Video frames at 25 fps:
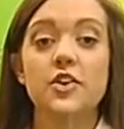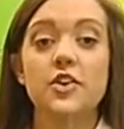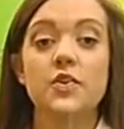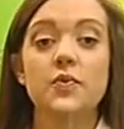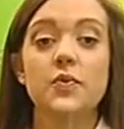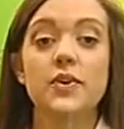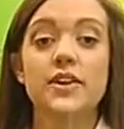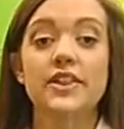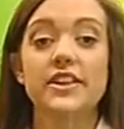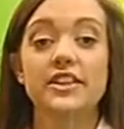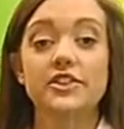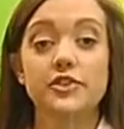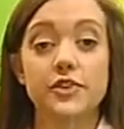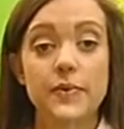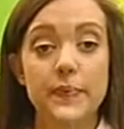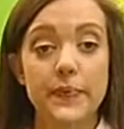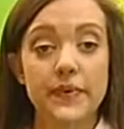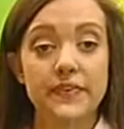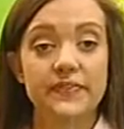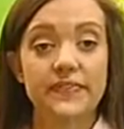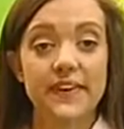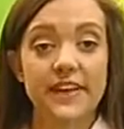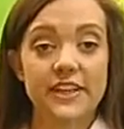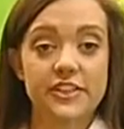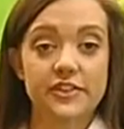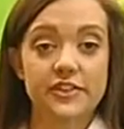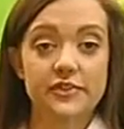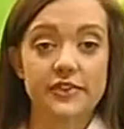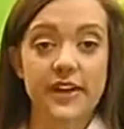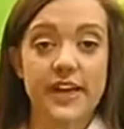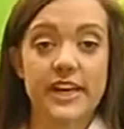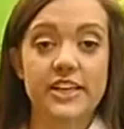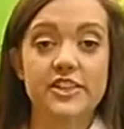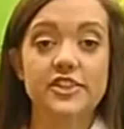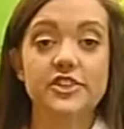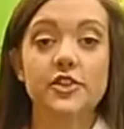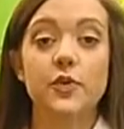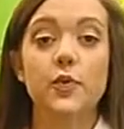With the triple-phase
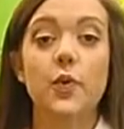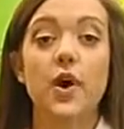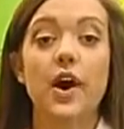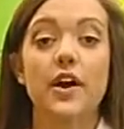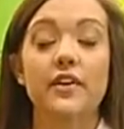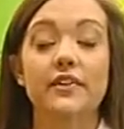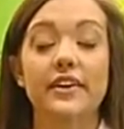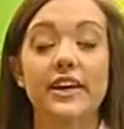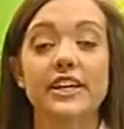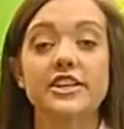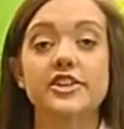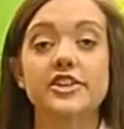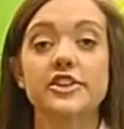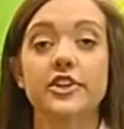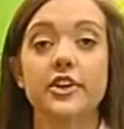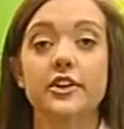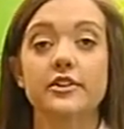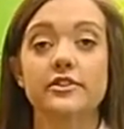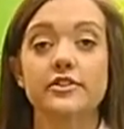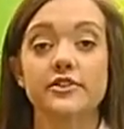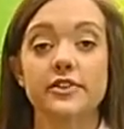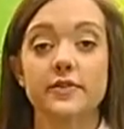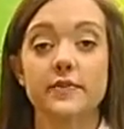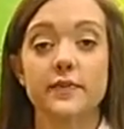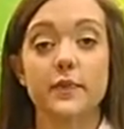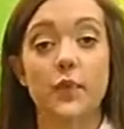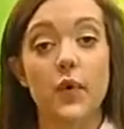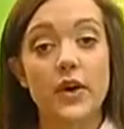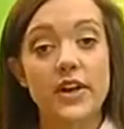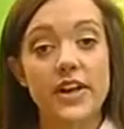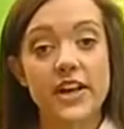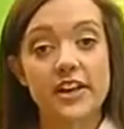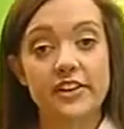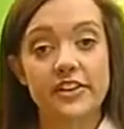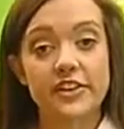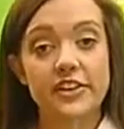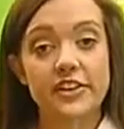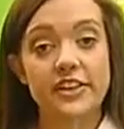range, the watt range goes from
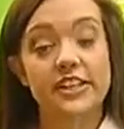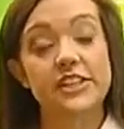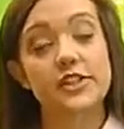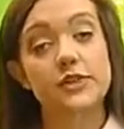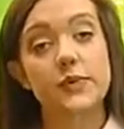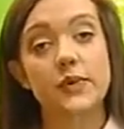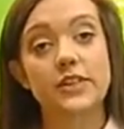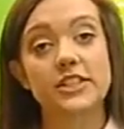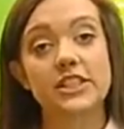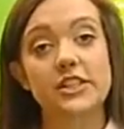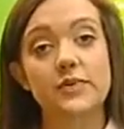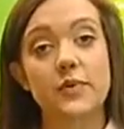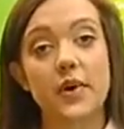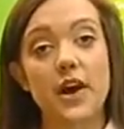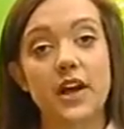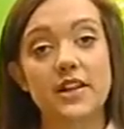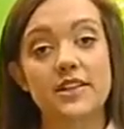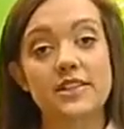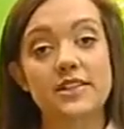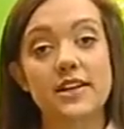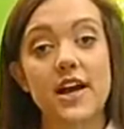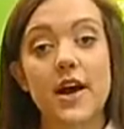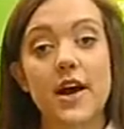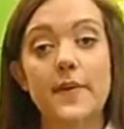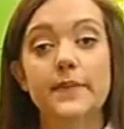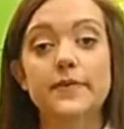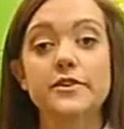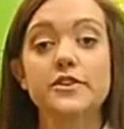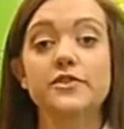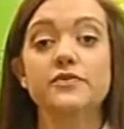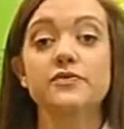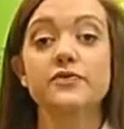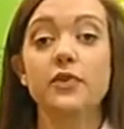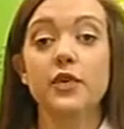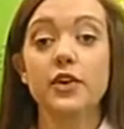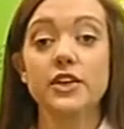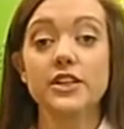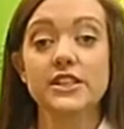120 watts up to
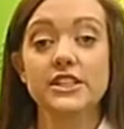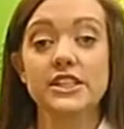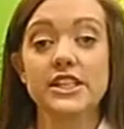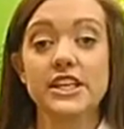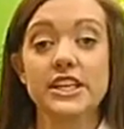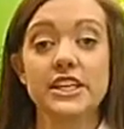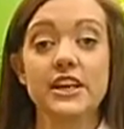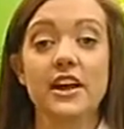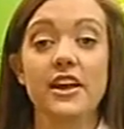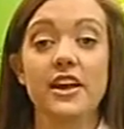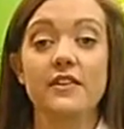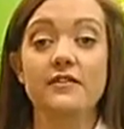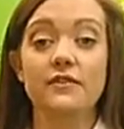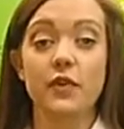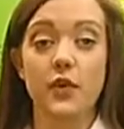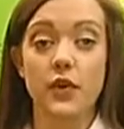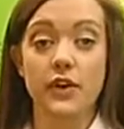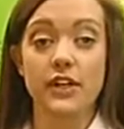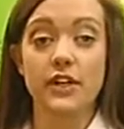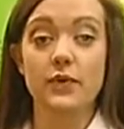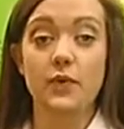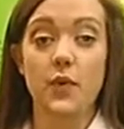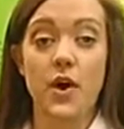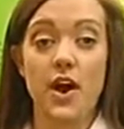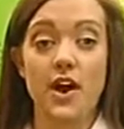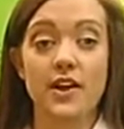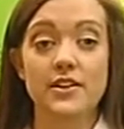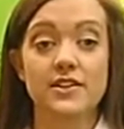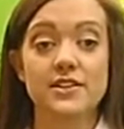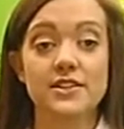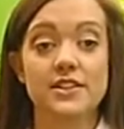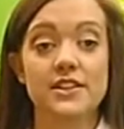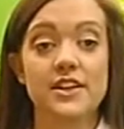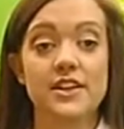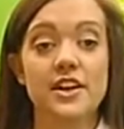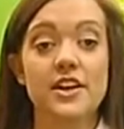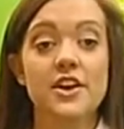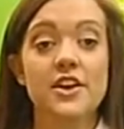1440
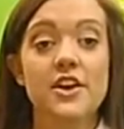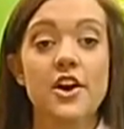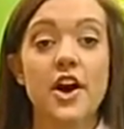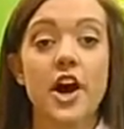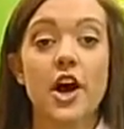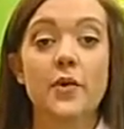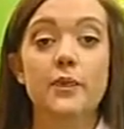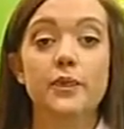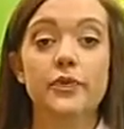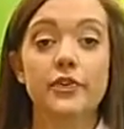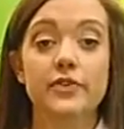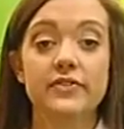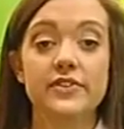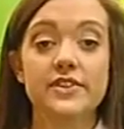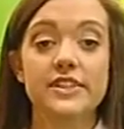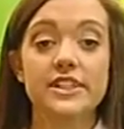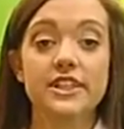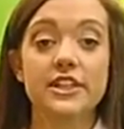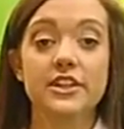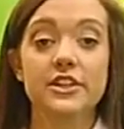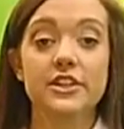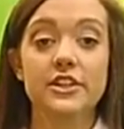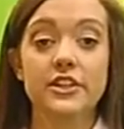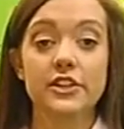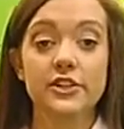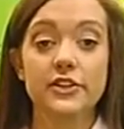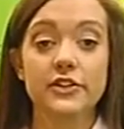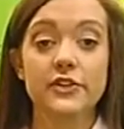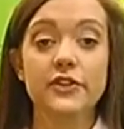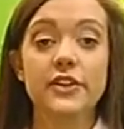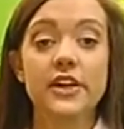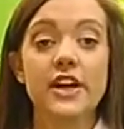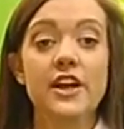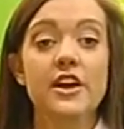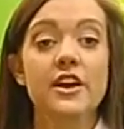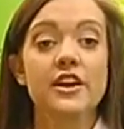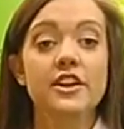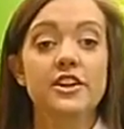watts. Approvals include
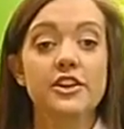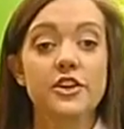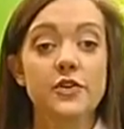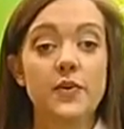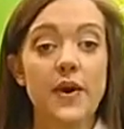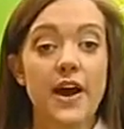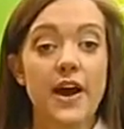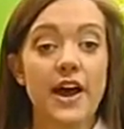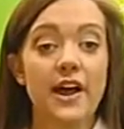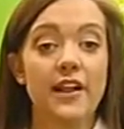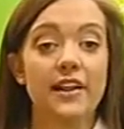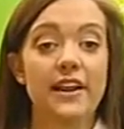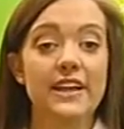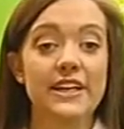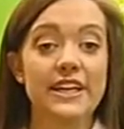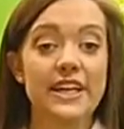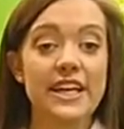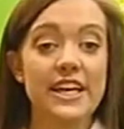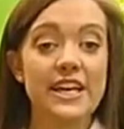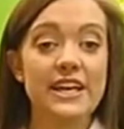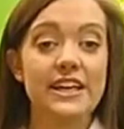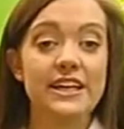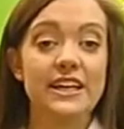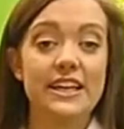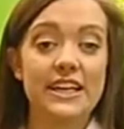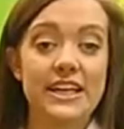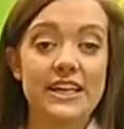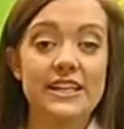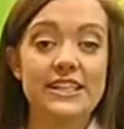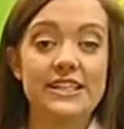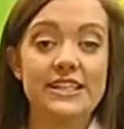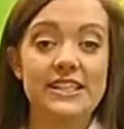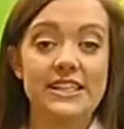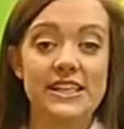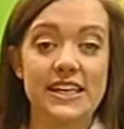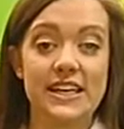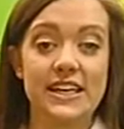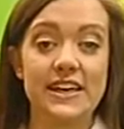UL and
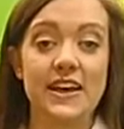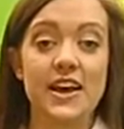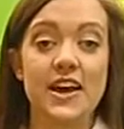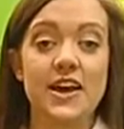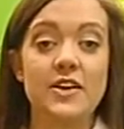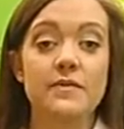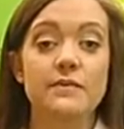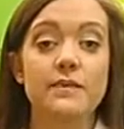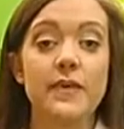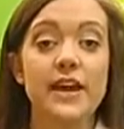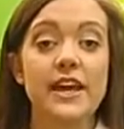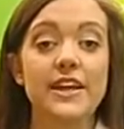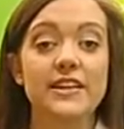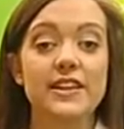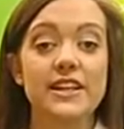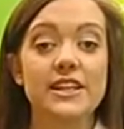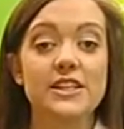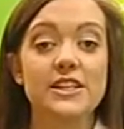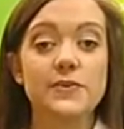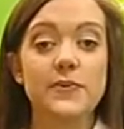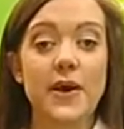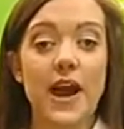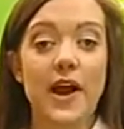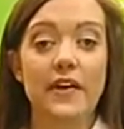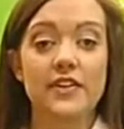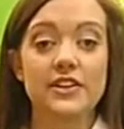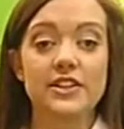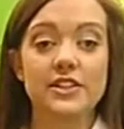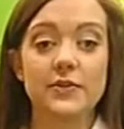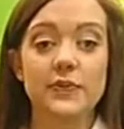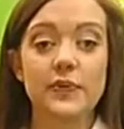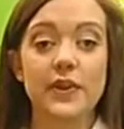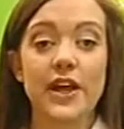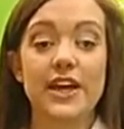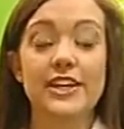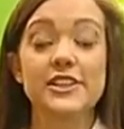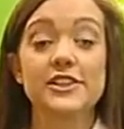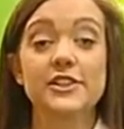ENEC make these power
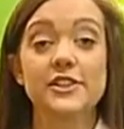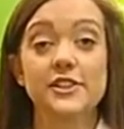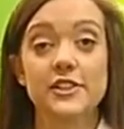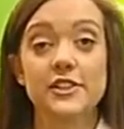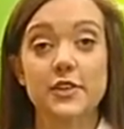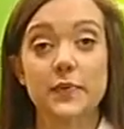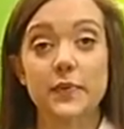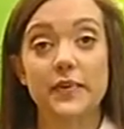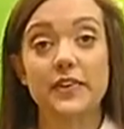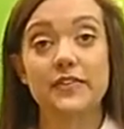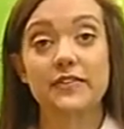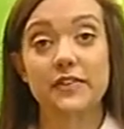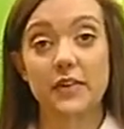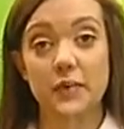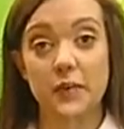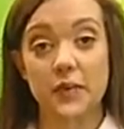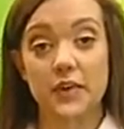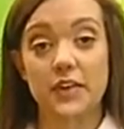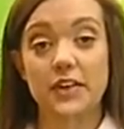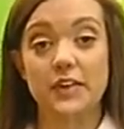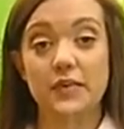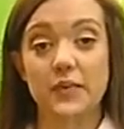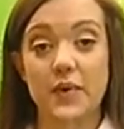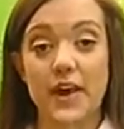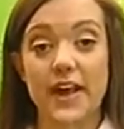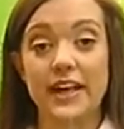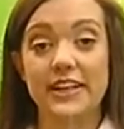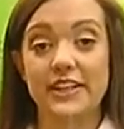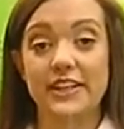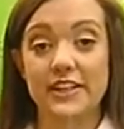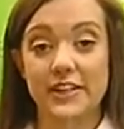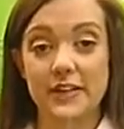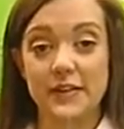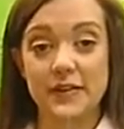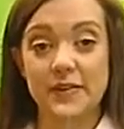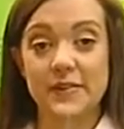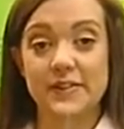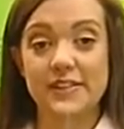supplies suitable for worldwide
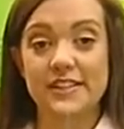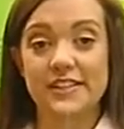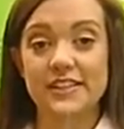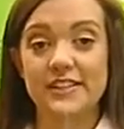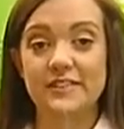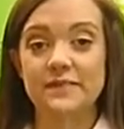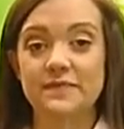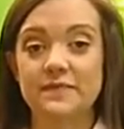use.